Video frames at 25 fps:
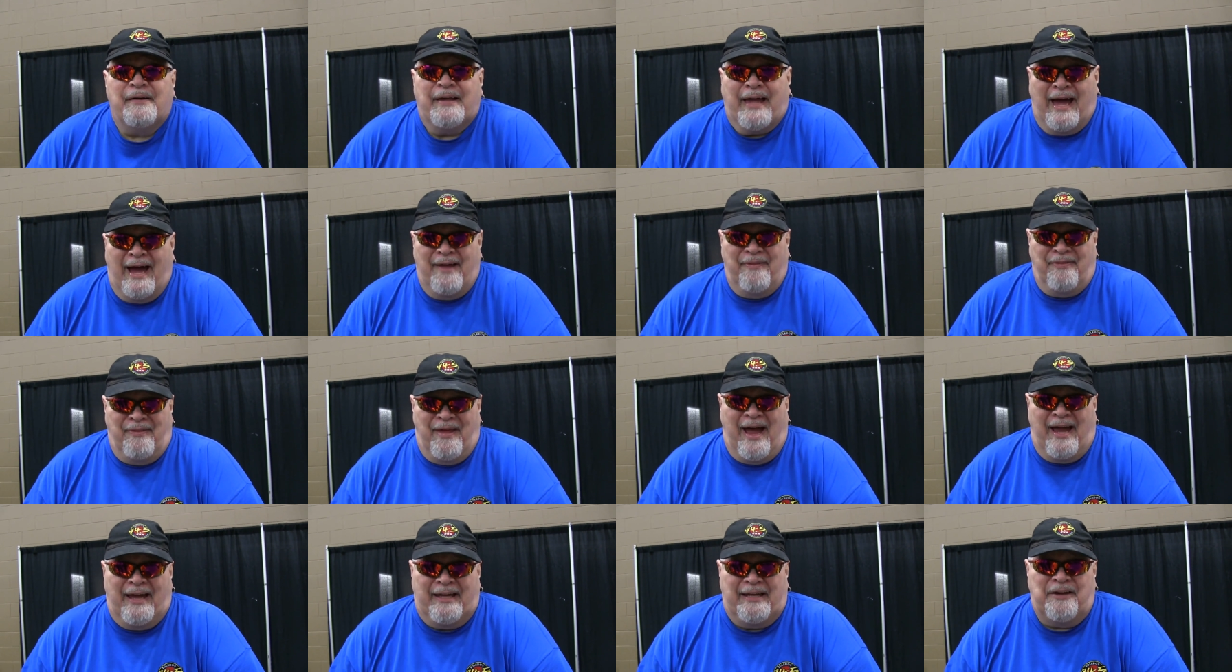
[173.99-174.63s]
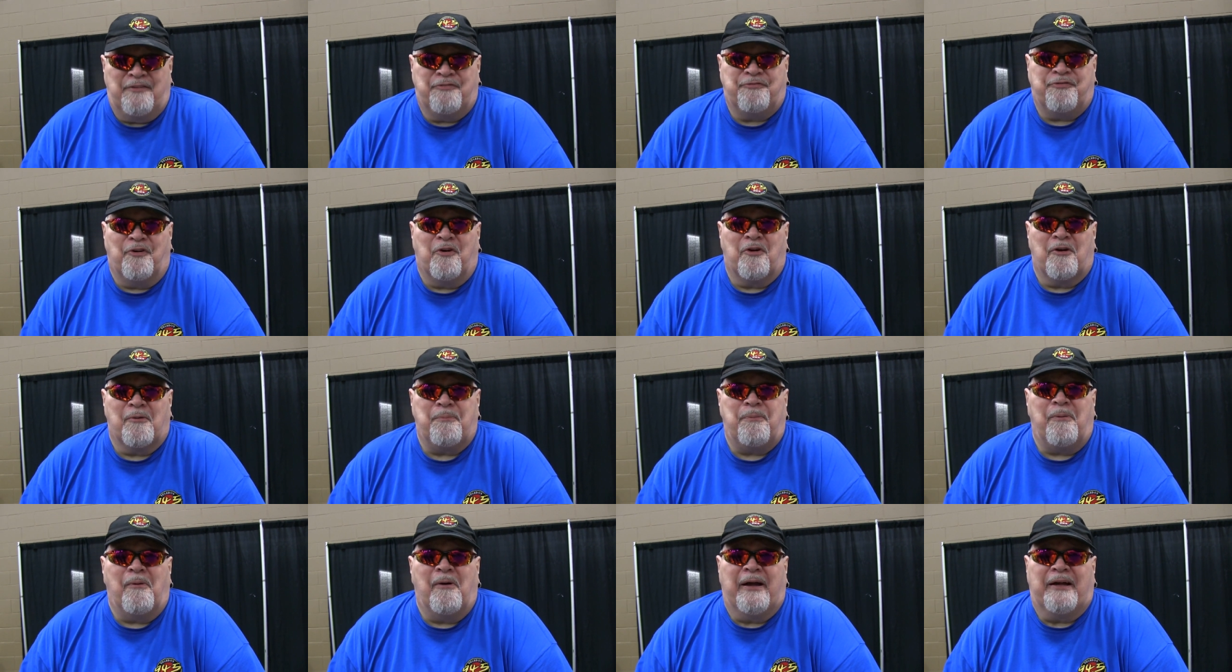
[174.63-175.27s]
Yeah,
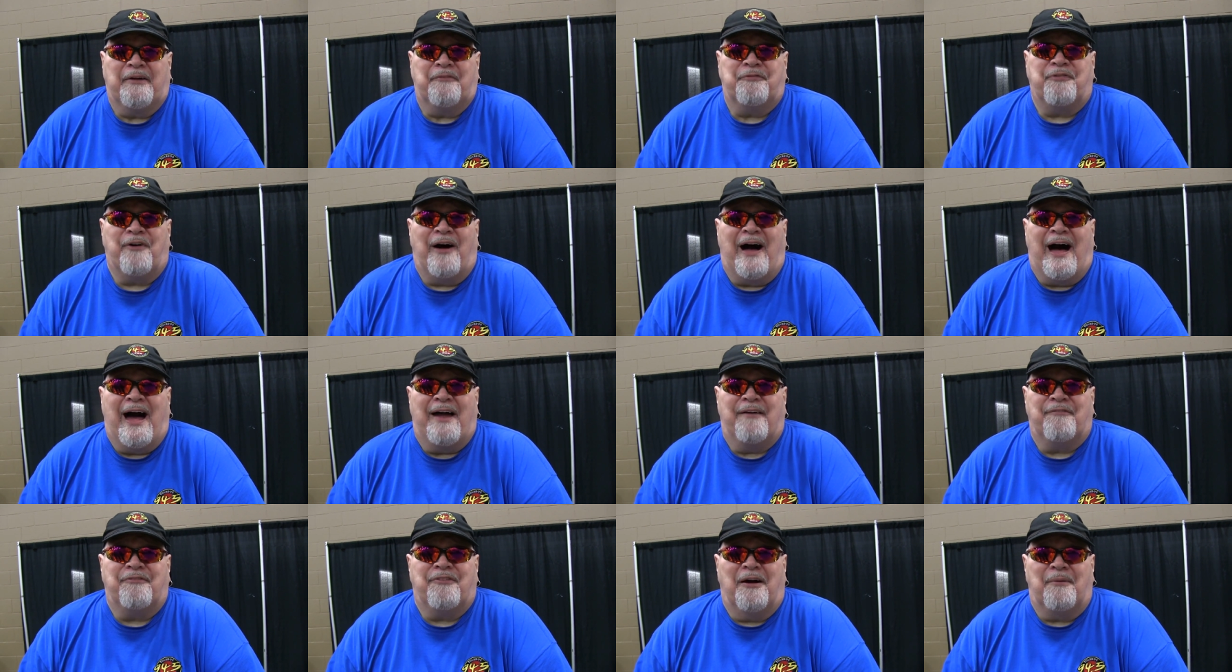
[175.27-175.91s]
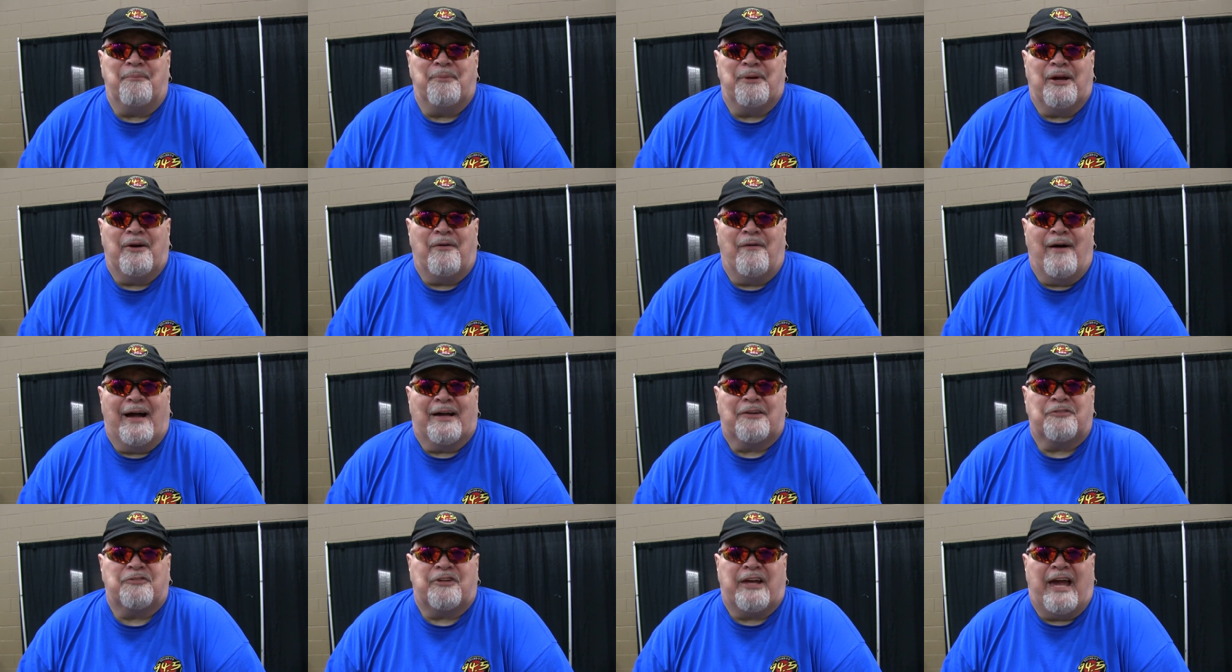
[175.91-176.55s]
94.5
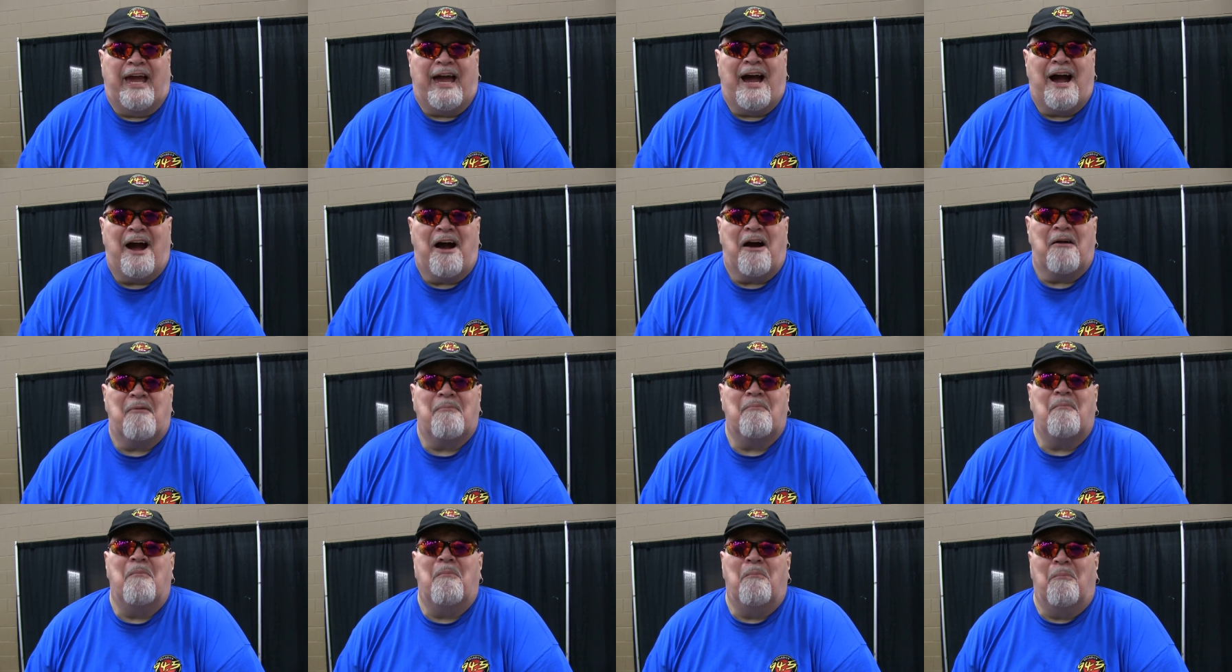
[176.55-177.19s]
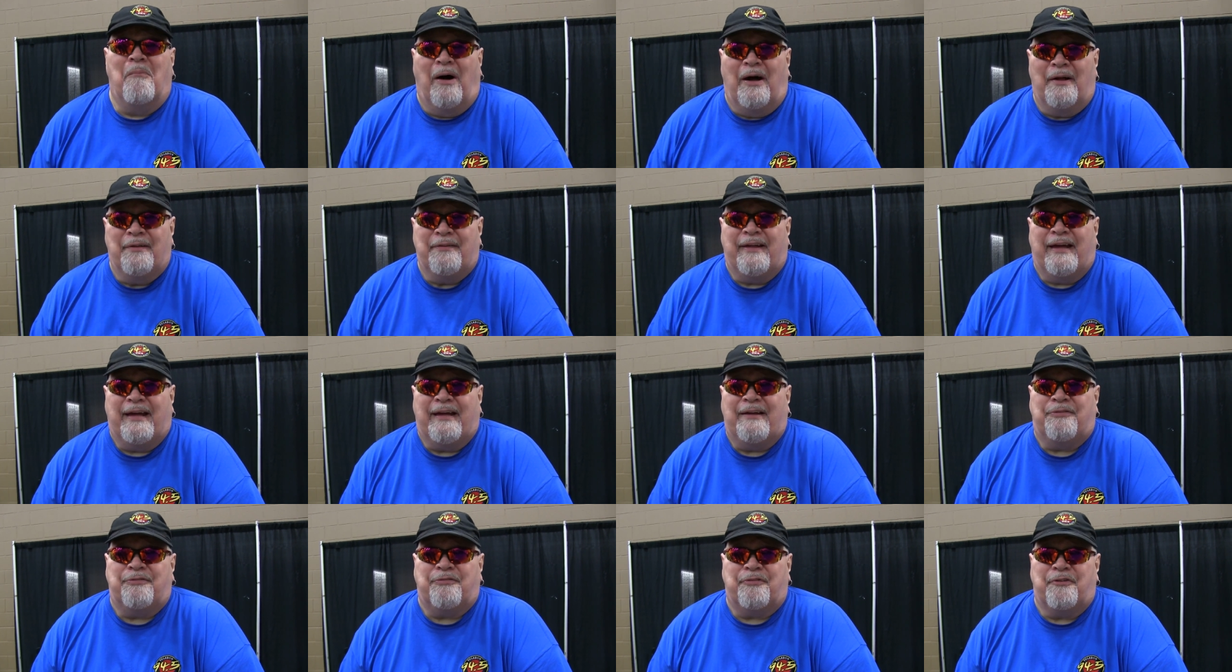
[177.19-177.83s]
WXKR,
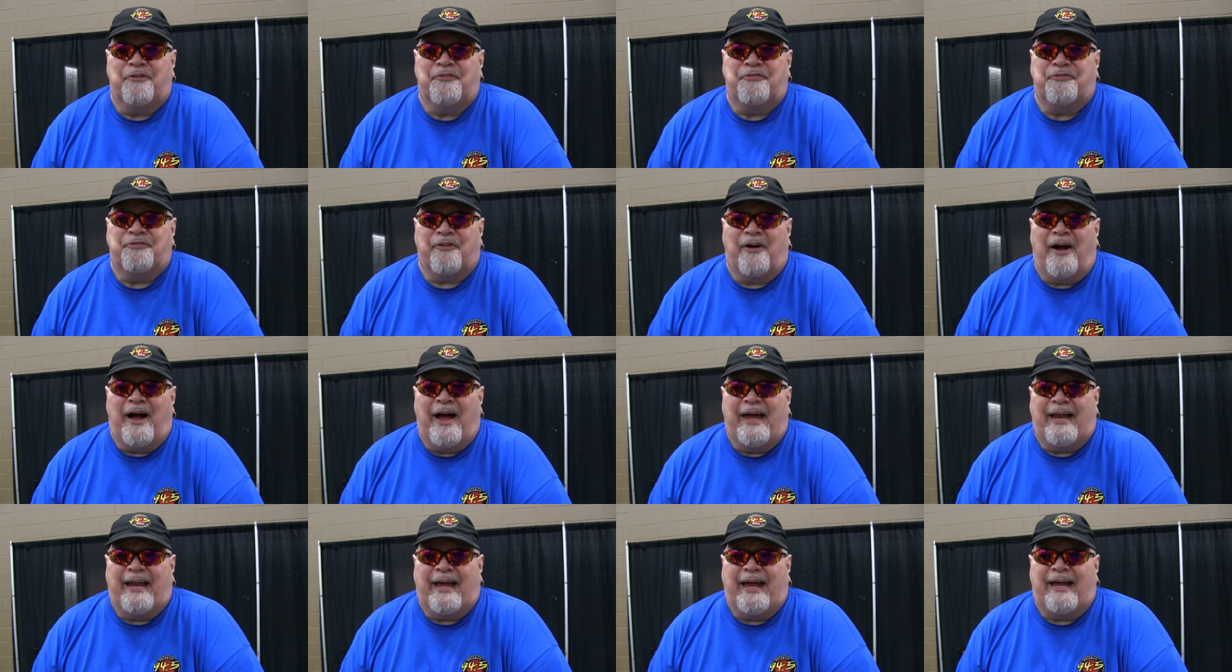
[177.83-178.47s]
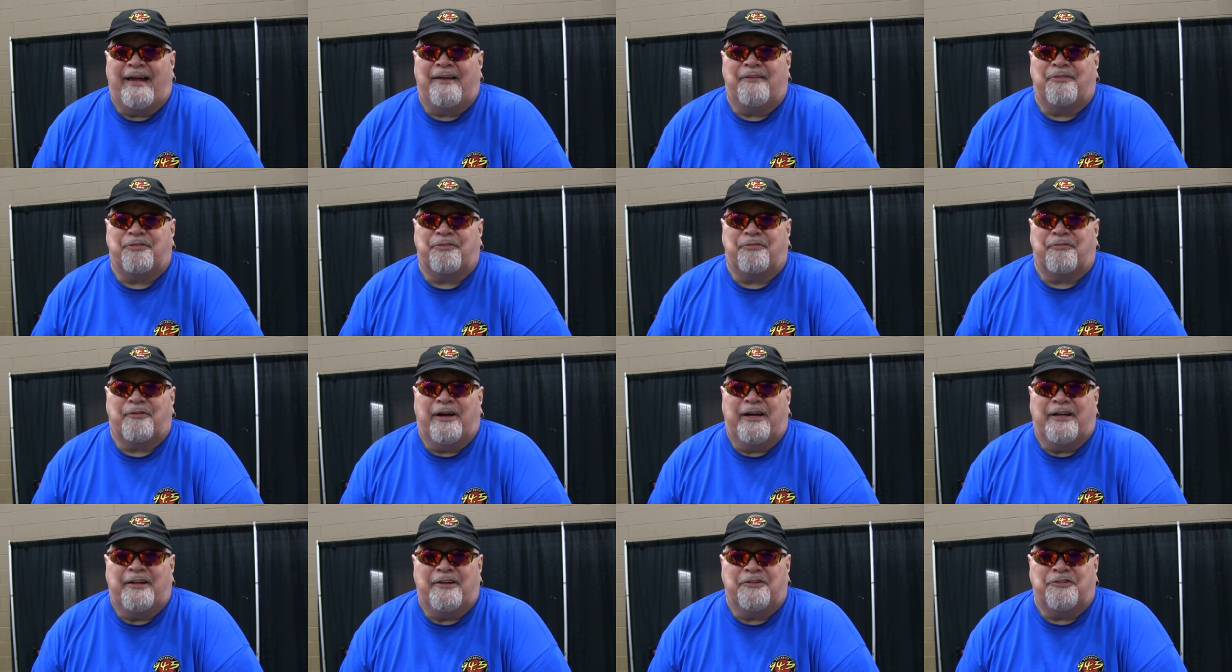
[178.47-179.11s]
Monday through Friday,
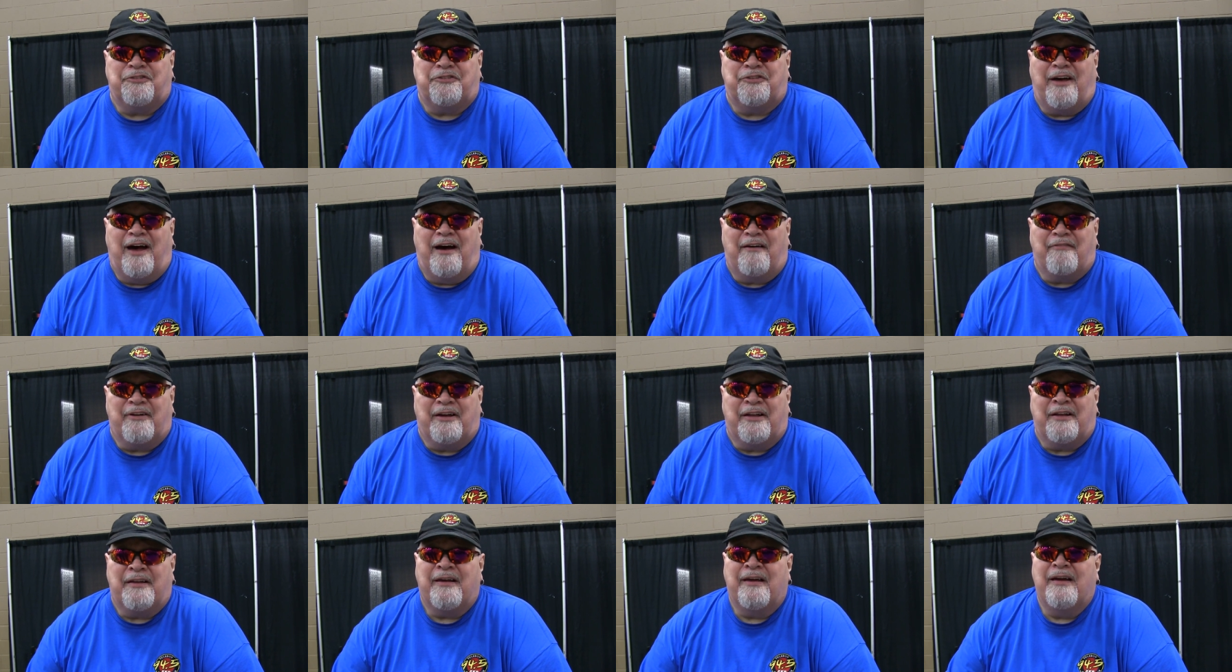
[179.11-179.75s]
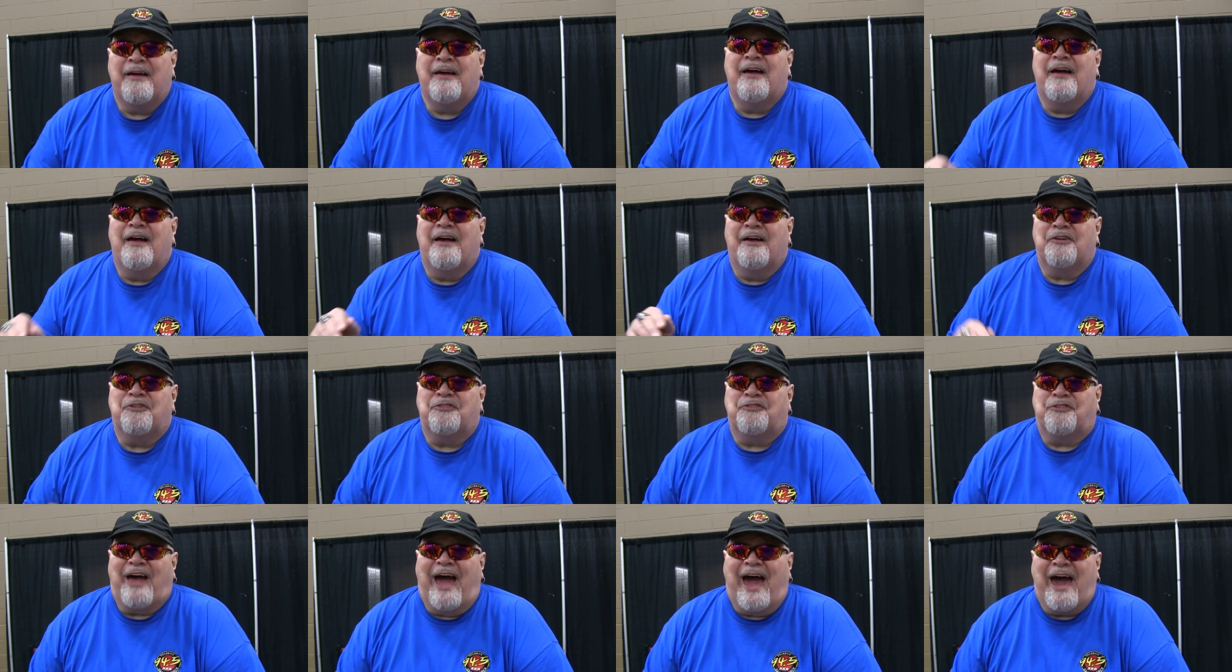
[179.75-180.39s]
3 to 7.
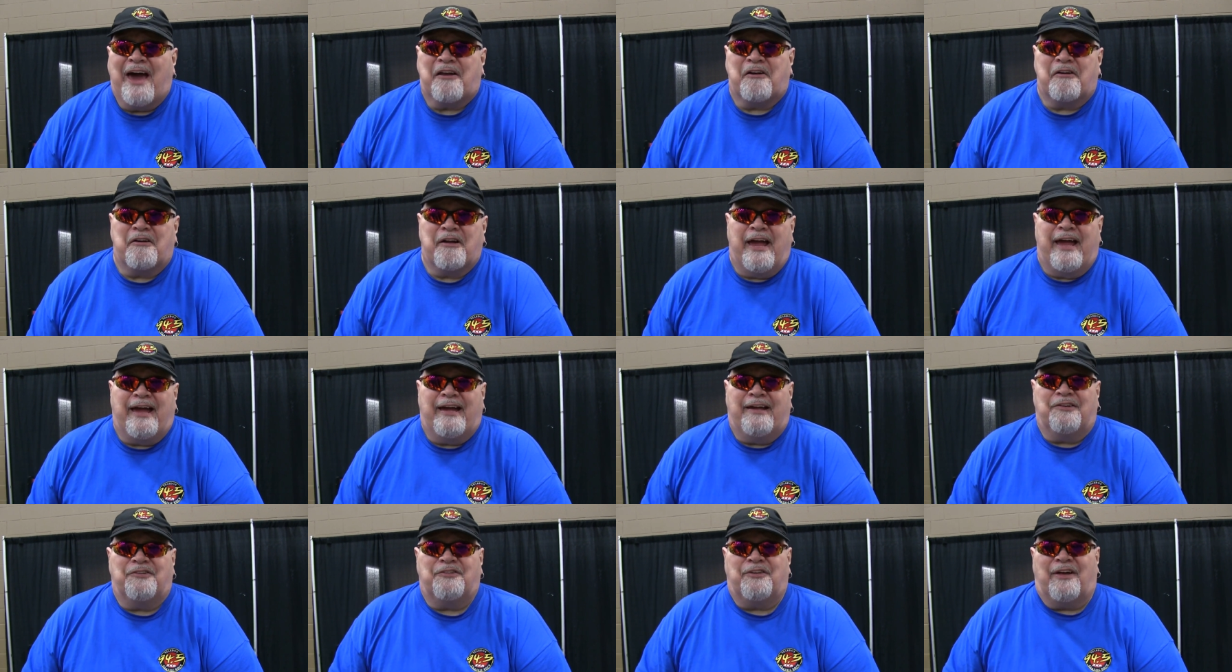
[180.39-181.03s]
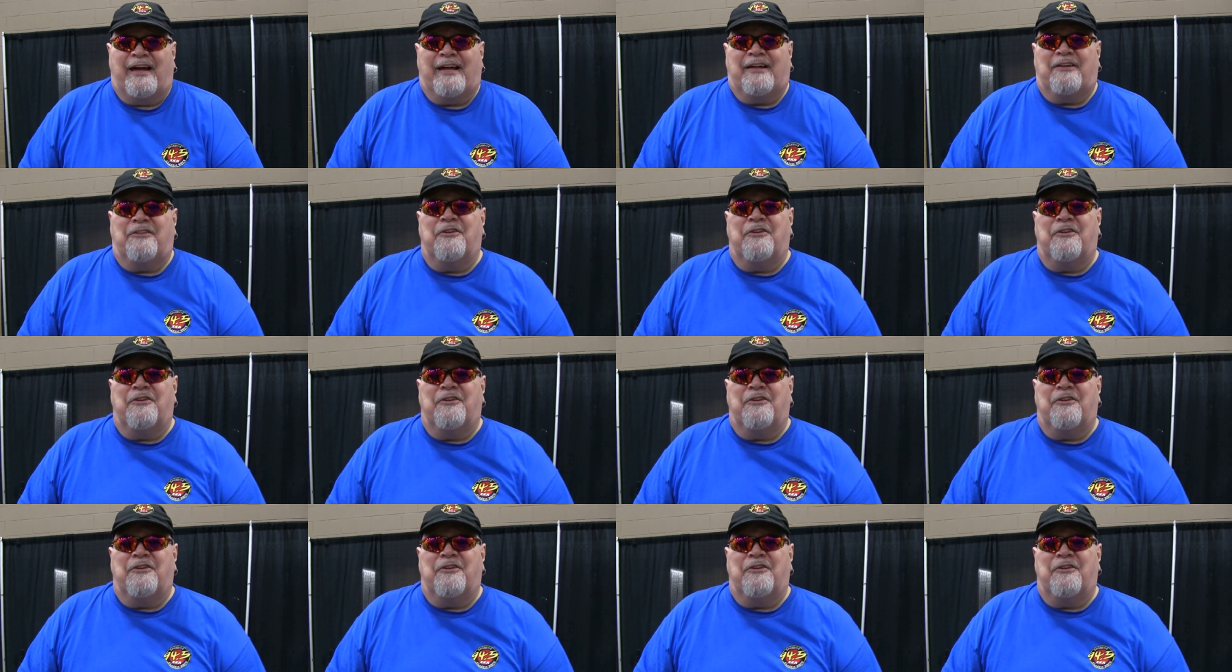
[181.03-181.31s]
Saturdays, I